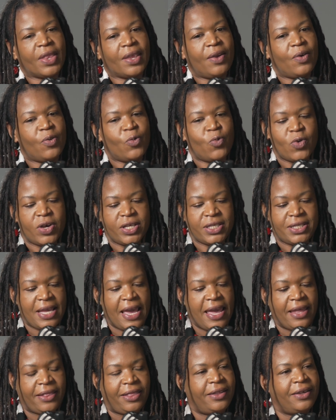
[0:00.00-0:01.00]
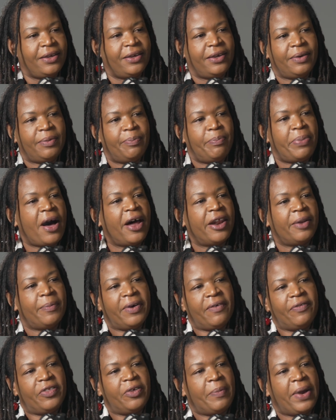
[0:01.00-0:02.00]
was at the bottom
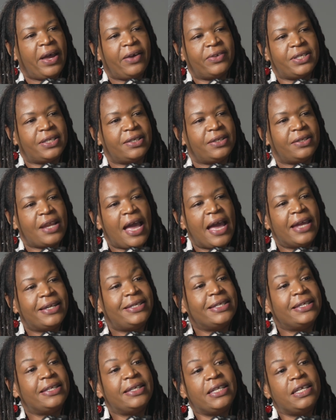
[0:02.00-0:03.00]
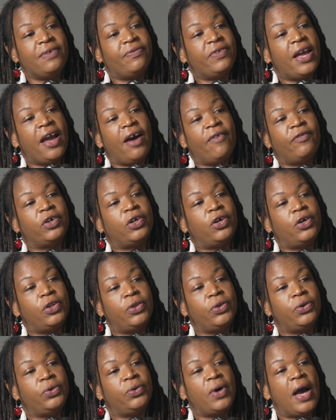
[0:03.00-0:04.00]
of the mountain. I didn't even have a
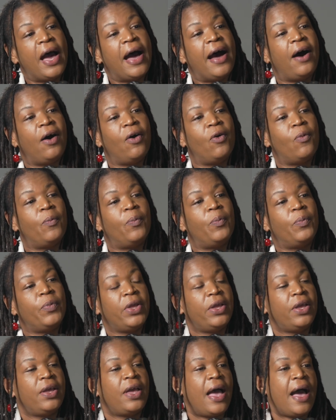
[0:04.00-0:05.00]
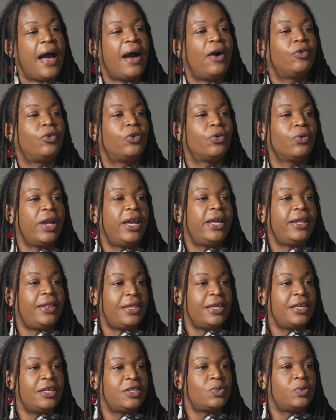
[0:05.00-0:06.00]
clue how great
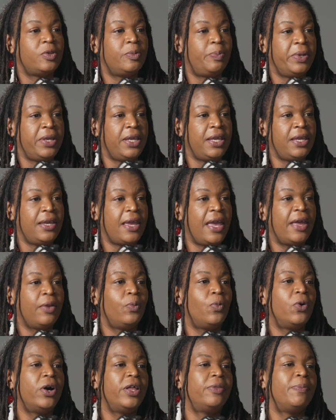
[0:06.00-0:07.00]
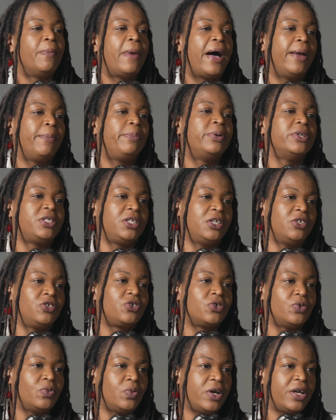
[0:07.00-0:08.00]
things would be and what my
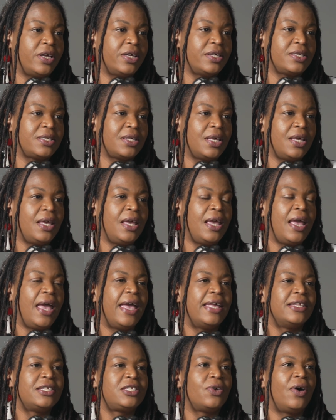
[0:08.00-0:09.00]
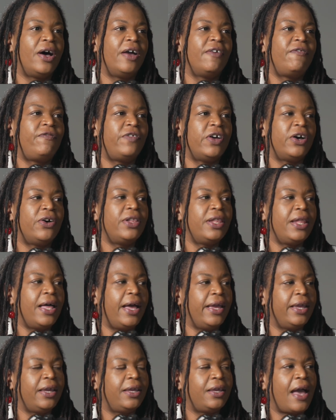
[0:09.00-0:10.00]
potential was. And so I feel
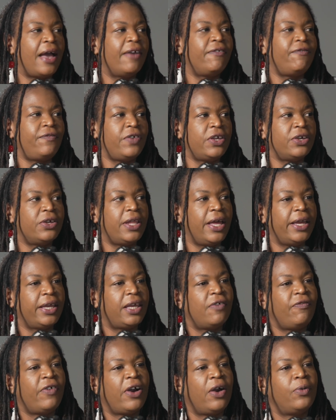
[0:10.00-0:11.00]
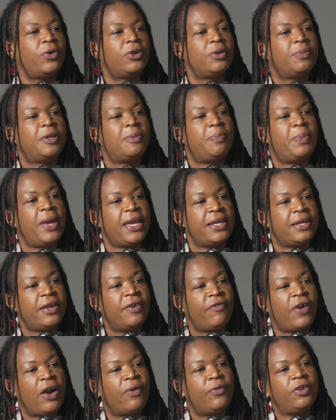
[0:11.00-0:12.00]
like if I would
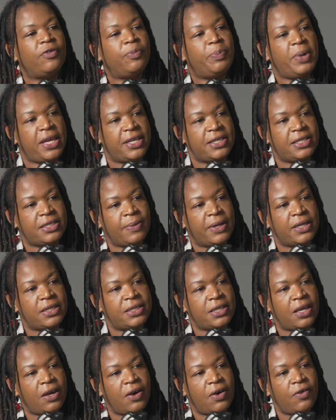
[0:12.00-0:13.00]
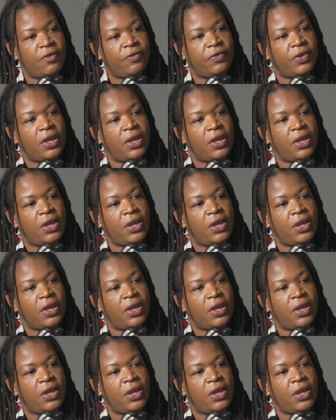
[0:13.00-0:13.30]
have paced myself